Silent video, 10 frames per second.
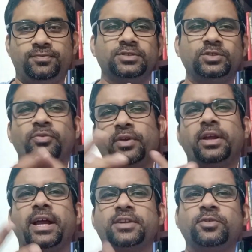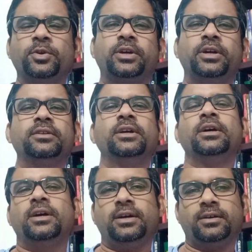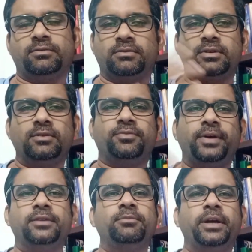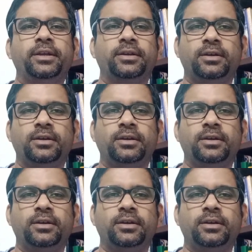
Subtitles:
So free cash flow you can find by